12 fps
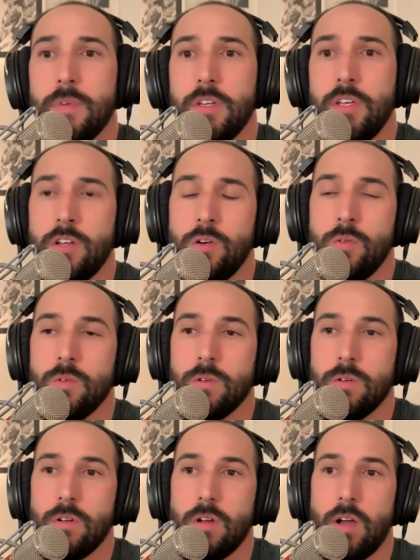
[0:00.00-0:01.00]
you know,
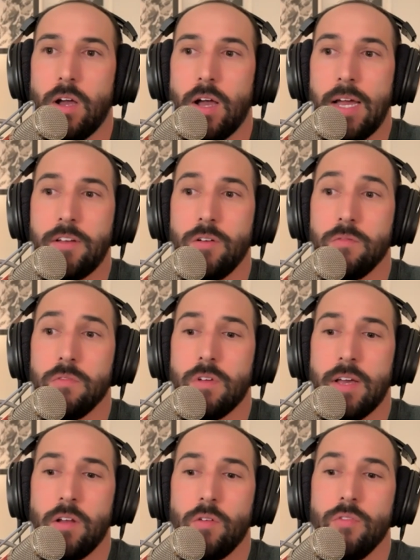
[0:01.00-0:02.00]
I don't
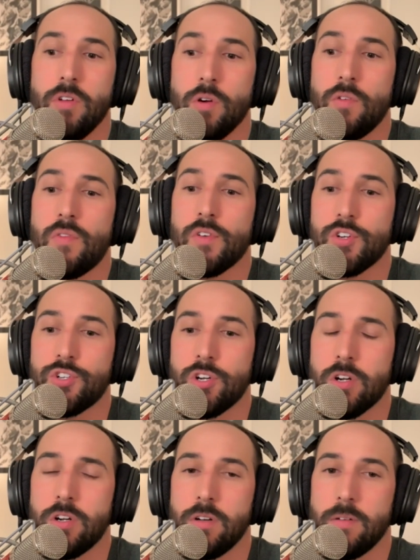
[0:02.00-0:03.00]
I don't know for
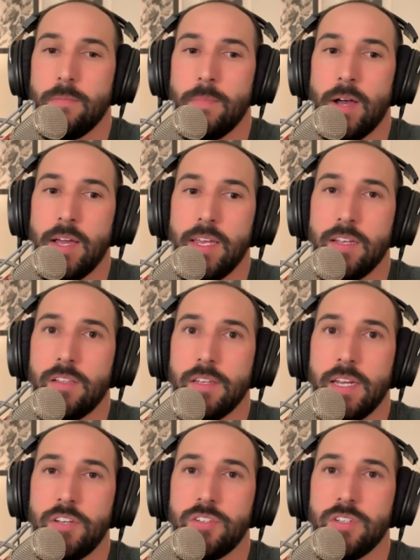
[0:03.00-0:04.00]
sure. My
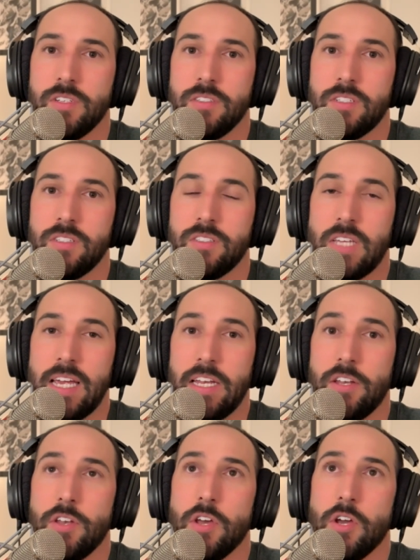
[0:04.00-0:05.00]
inclination is to say
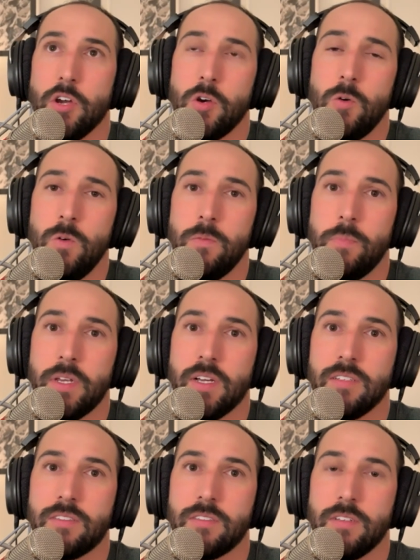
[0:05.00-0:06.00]
no
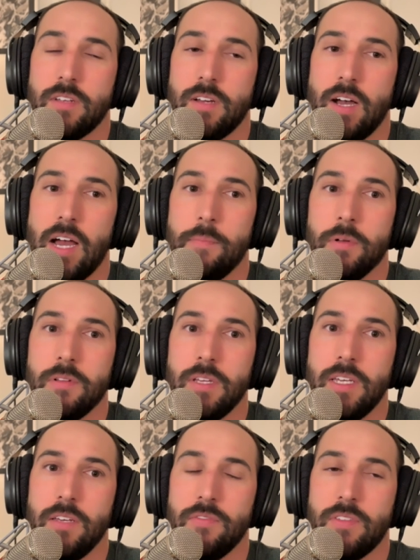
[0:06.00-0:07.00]
because I
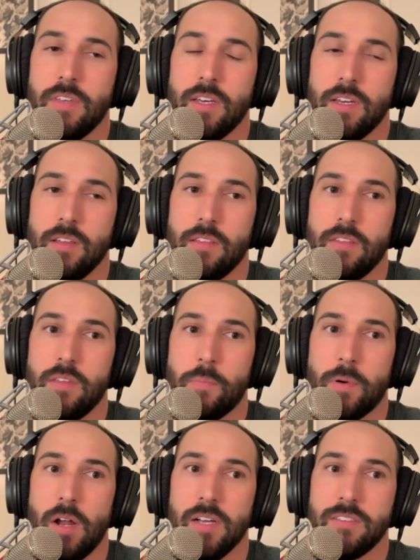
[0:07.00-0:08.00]
believe that the
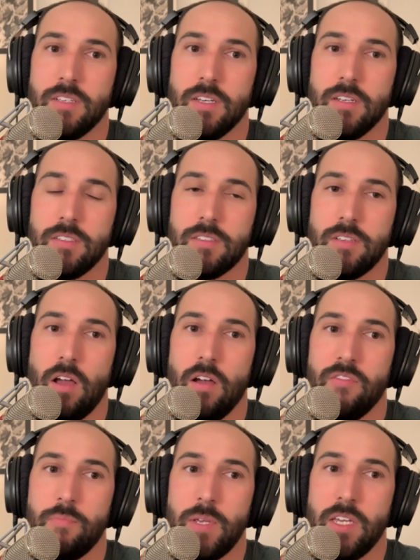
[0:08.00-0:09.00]
process
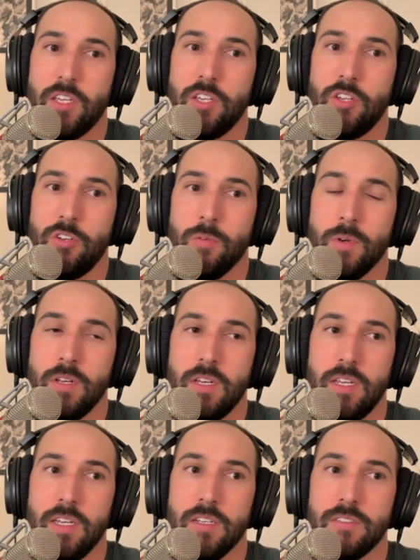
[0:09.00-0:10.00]
of being human
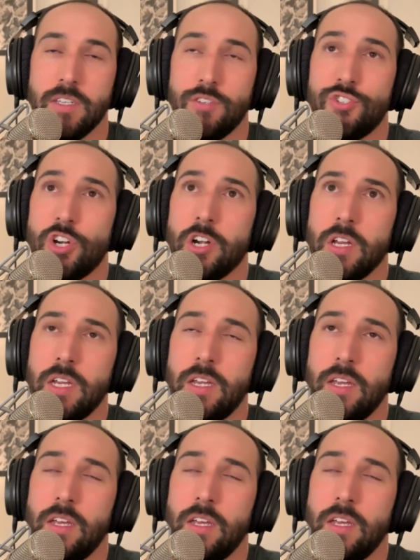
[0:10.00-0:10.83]
is a journey